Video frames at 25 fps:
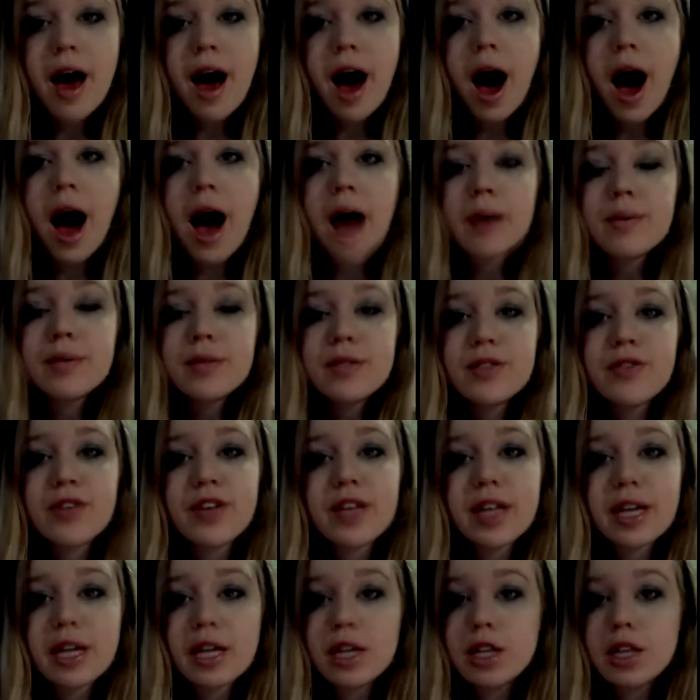I was
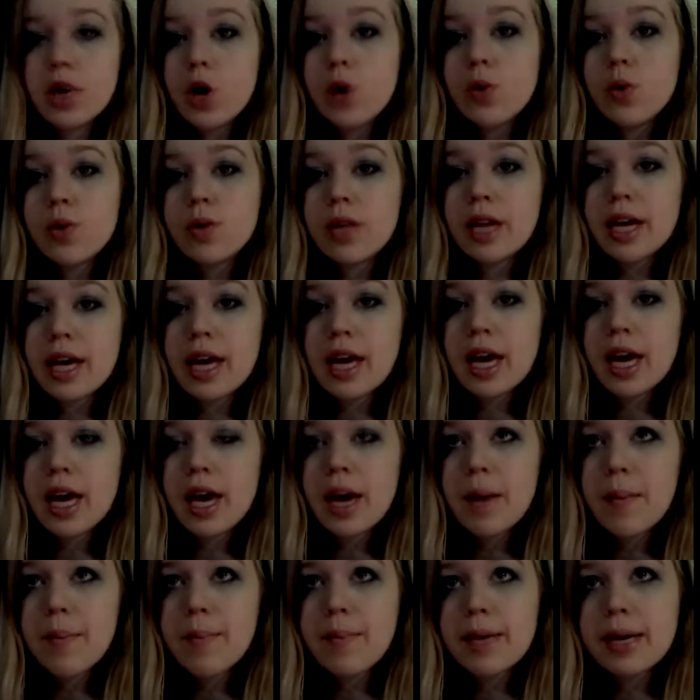feeling lonely
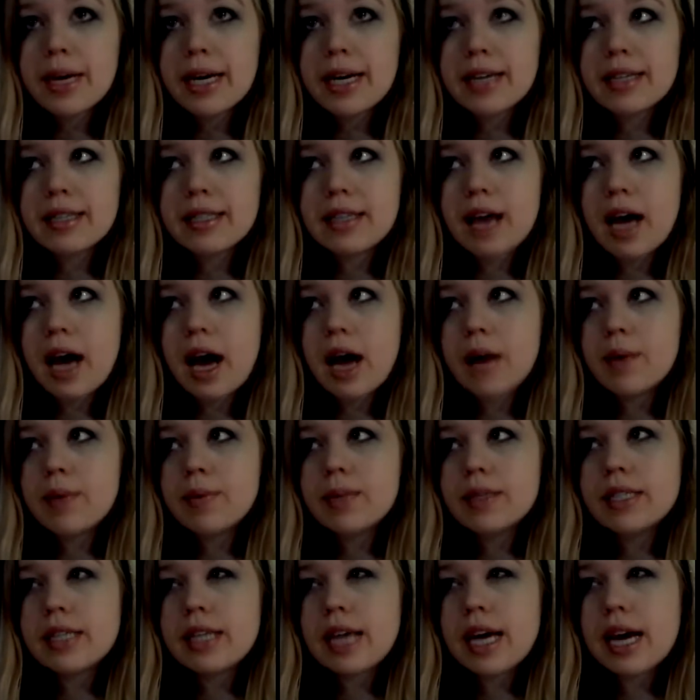because I
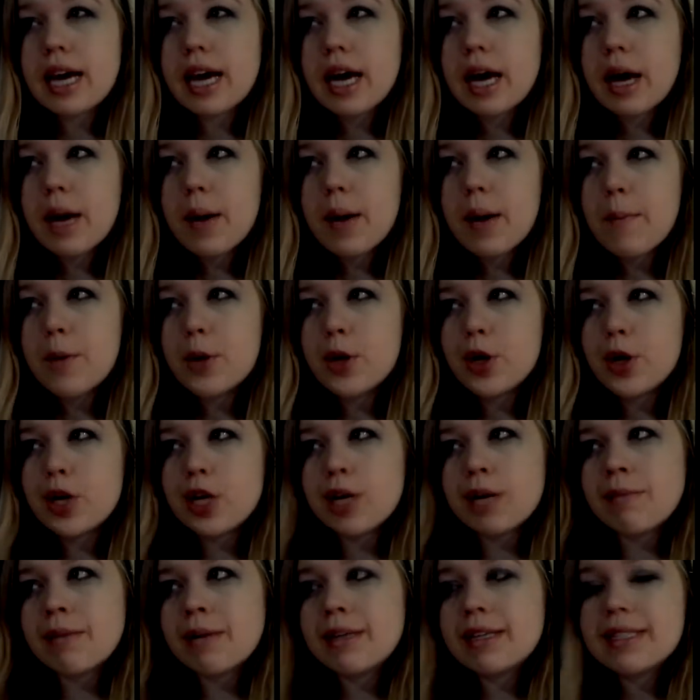was like
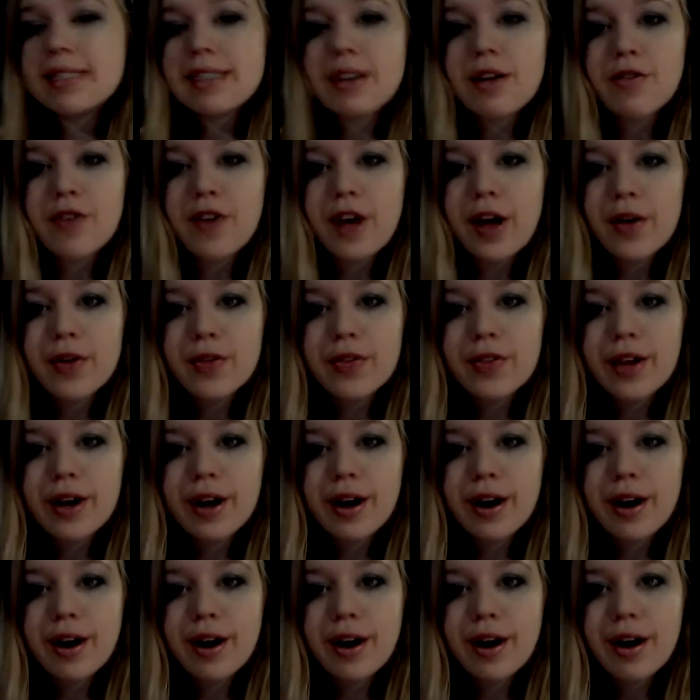putting myself out
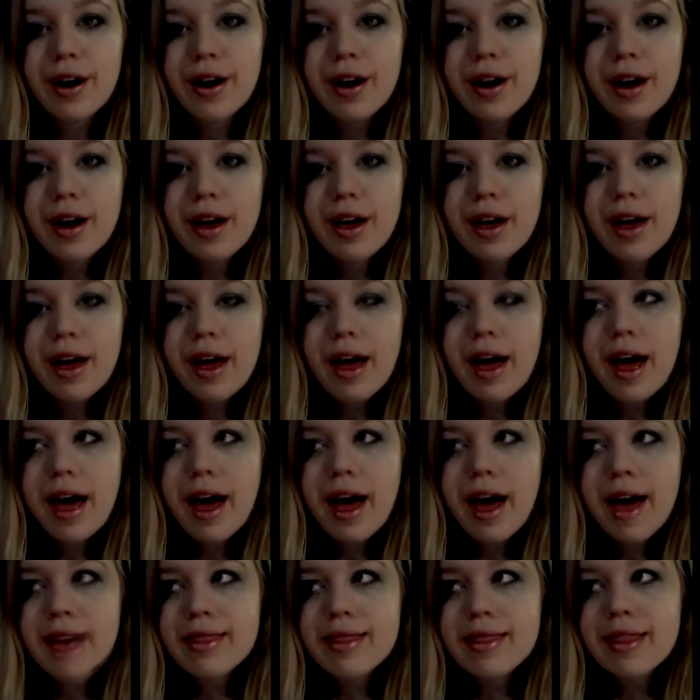there,
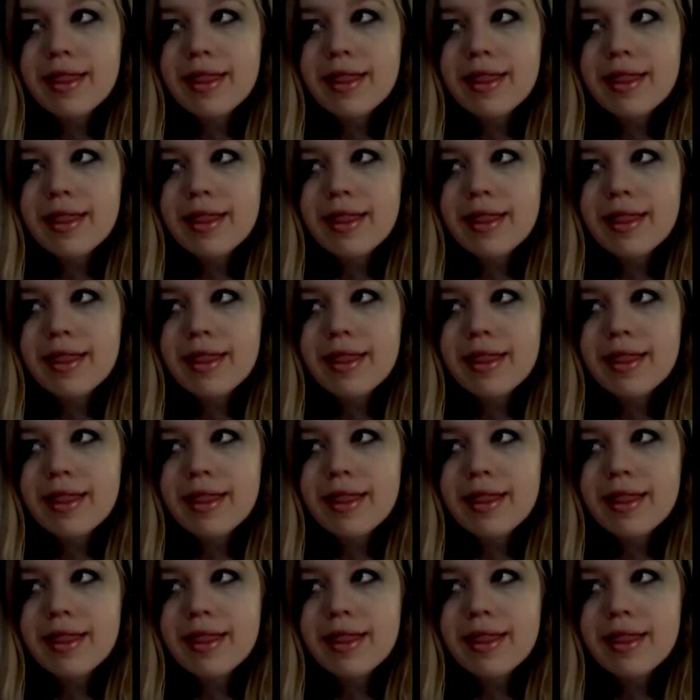and